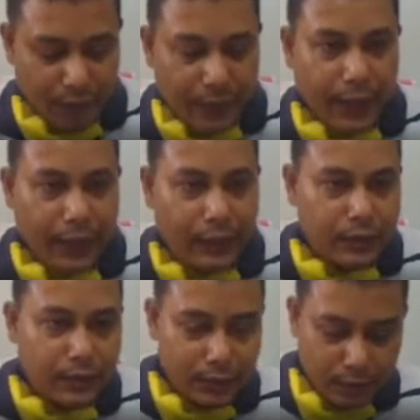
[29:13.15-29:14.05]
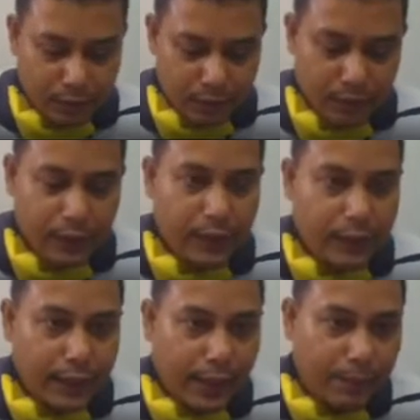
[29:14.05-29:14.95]
x
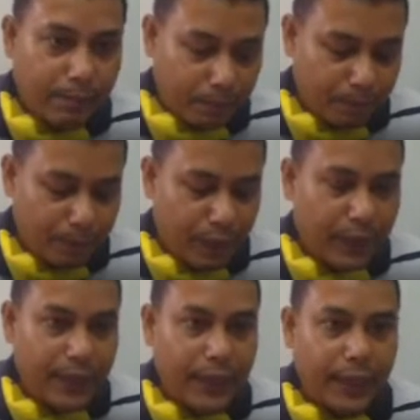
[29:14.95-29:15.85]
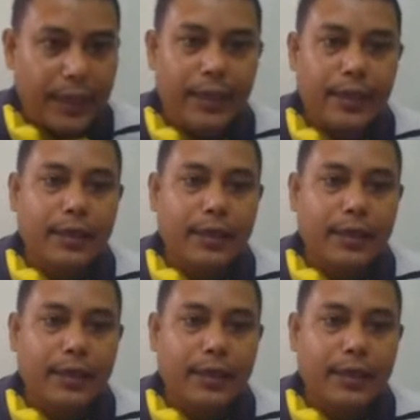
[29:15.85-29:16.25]
cap a,